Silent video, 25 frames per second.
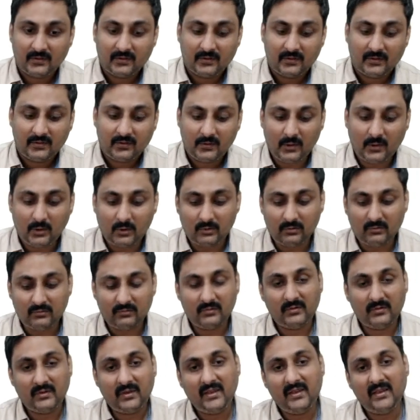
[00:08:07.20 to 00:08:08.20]
Now
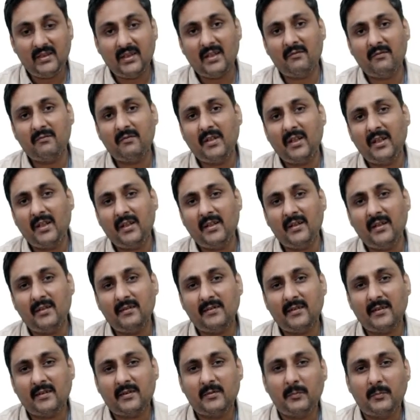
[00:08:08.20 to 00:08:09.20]
these are
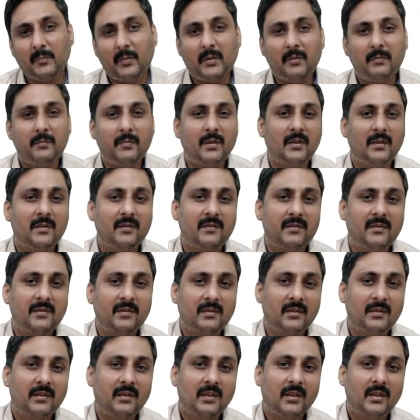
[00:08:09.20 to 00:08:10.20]
various
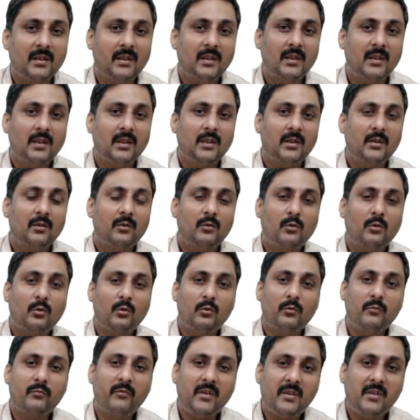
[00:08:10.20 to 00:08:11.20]
experiments
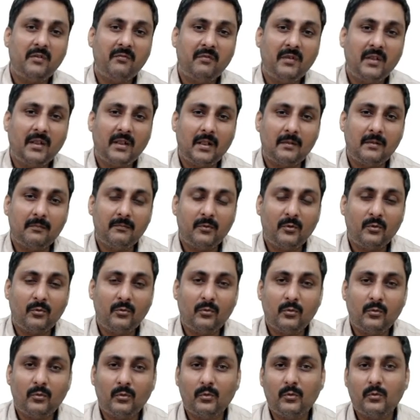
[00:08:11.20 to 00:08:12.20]
through which we come to
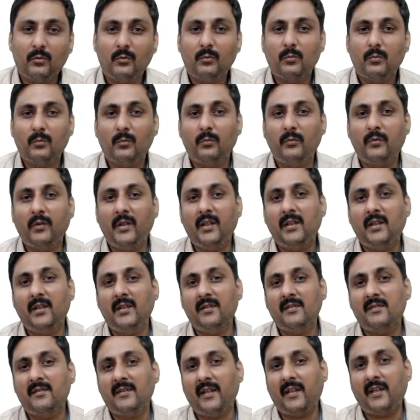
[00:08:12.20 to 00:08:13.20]
know
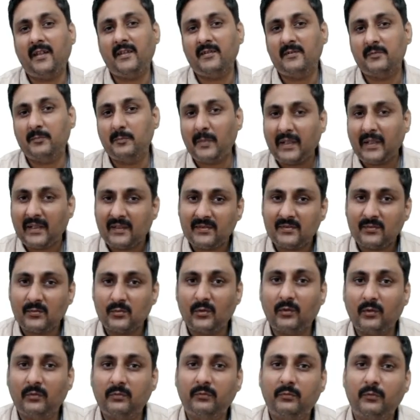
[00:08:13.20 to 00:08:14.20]
various aspects
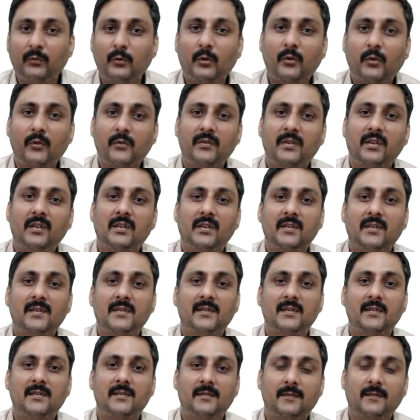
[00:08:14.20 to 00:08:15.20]
of
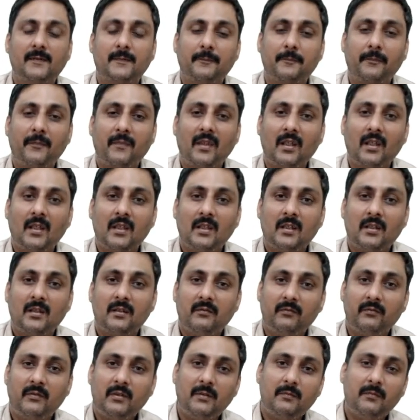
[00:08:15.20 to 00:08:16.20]
photosynthesis
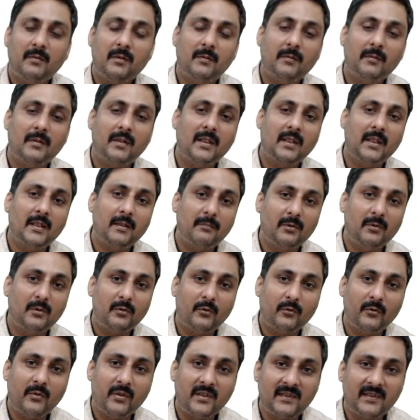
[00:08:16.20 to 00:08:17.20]
we were able
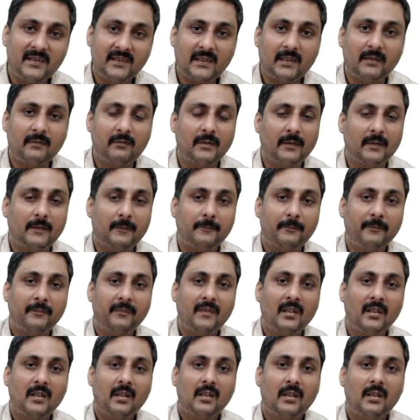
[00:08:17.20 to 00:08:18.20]
to discover.
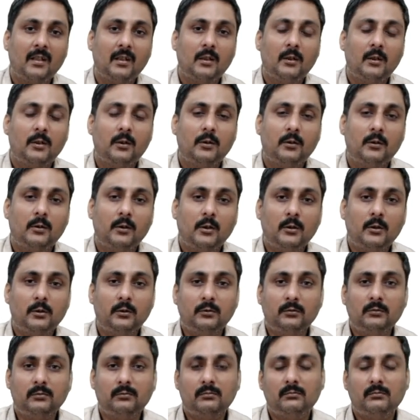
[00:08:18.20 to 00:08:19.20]

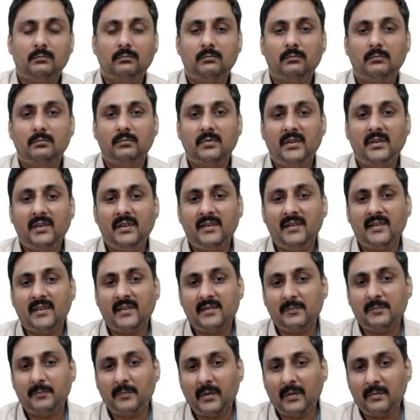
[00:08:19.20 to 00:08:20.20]
Now these
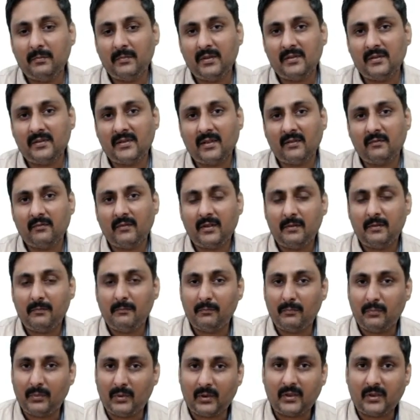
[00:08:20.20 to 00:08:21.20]
experiments are very
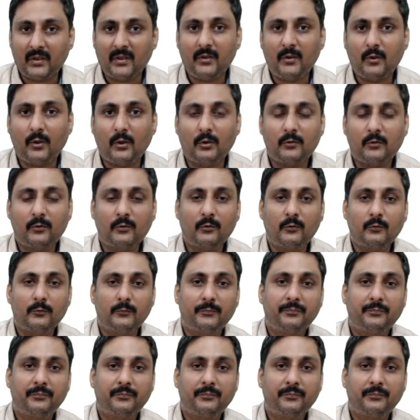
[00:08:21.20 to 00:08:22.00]
important also,